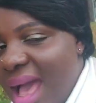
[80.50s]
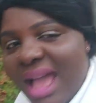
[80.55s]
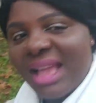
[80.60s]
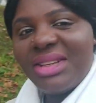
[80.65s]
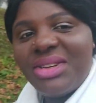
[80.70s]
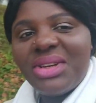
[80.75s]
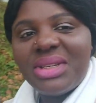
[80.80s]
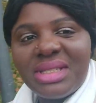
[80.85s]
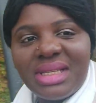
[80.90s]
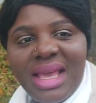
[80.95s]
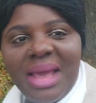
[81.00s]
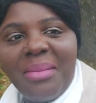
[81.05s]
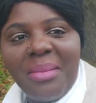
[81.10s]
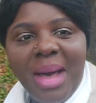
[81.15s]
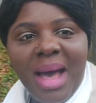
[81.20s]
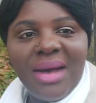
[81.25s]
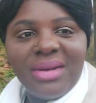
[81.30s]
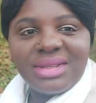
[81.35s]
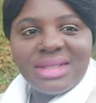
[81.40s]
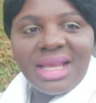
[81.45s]
i just came
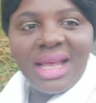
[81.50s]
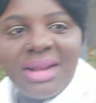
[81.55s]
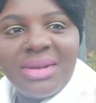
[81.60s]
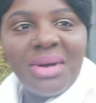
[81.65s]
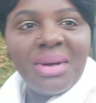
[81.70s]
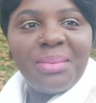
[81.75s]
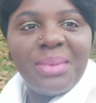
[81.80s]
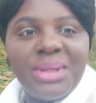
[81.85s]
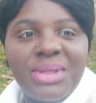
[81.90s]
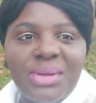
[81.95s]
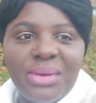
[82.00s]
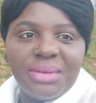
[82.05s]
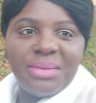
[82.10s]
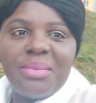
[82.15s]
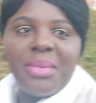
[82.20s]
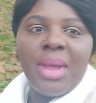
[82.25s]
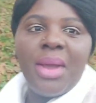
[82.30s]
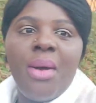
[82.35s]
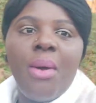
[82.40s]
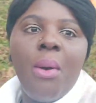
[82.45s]
out and hubby told
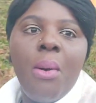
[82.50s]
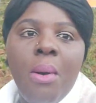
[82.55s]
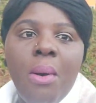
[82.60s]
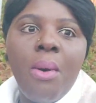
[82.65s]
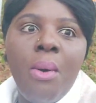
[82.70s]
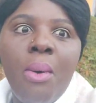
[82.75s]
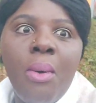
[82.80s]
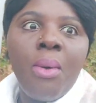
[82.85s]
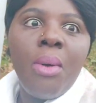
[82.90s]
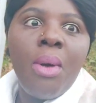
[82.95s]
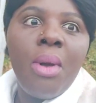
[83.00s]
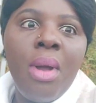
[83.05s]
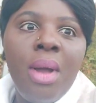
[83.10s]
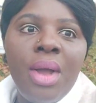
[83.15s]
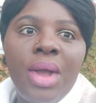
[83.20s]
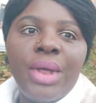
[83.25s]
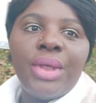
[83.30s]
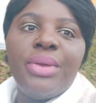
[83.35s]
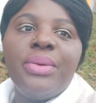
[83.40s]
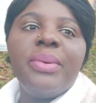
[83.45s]
me oh
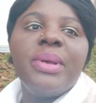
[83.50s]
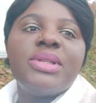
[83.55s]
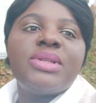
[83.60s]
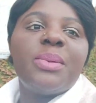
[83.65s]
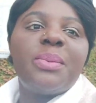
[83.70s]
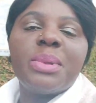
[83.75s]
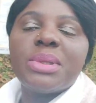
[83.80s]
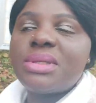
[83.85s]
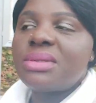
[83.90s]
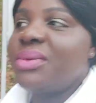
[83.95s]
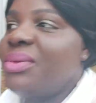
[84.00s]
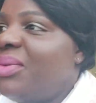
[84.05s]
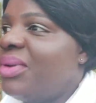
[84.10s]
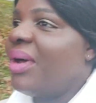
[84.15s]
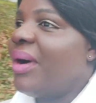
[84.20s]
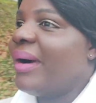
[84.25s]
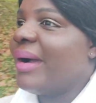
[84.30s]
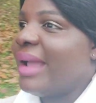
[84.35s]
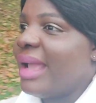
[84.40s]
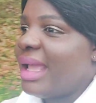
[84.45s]
you were supposed to
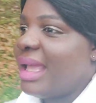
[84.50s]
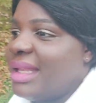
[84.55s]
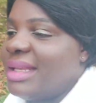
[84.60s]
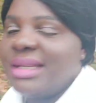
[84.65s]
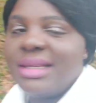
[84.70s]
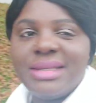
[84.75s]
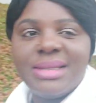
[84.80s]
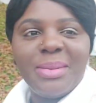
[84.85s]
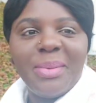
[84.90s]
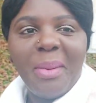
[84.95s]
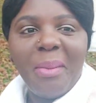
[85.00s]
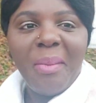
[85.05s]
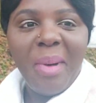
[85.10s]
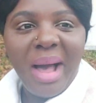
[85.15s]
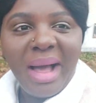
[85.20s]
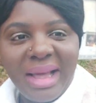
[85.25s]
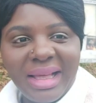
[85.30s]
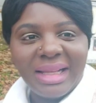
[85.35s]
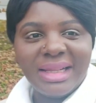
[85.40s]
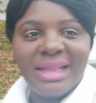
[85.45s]
vlog in the
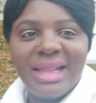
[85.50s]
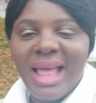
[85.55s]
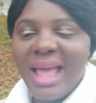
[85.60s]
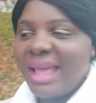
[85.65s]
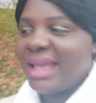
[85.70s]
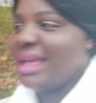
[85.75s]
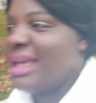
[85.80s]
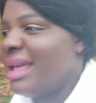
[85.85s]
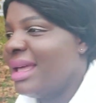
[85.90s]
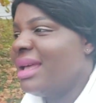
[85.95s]
supermarket like